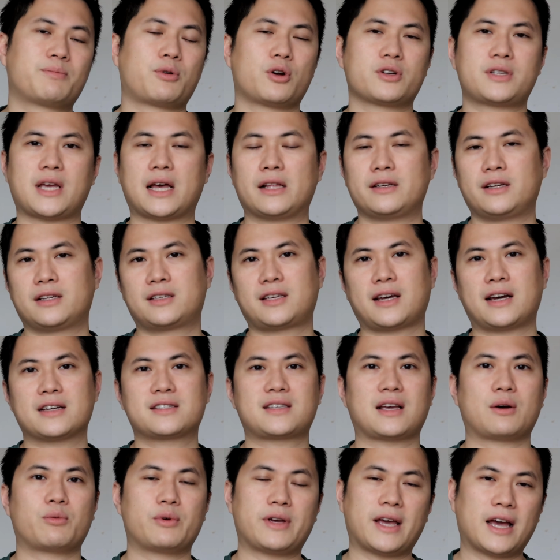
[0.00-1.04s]
personality tests
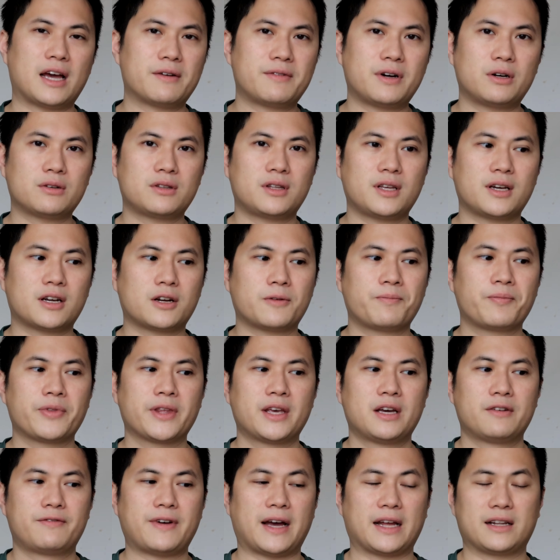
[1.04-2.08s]
that we have out there
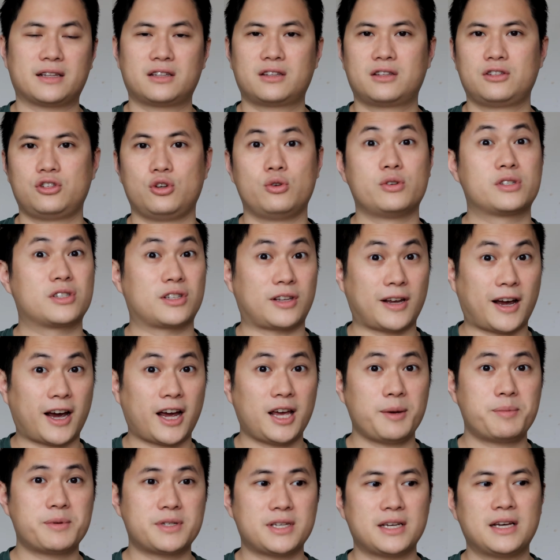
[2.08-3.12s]
that use
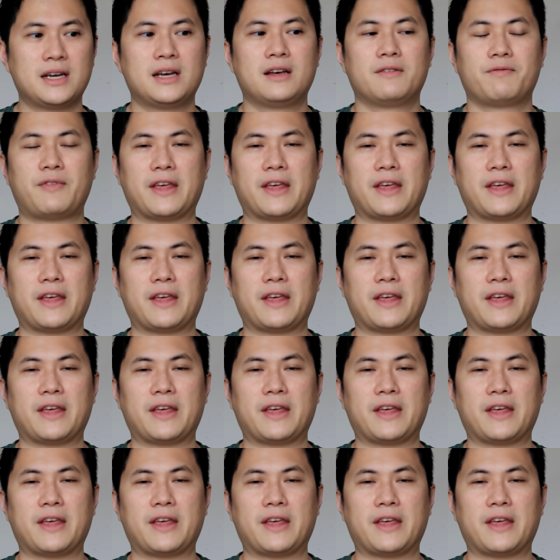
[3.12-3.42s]
types,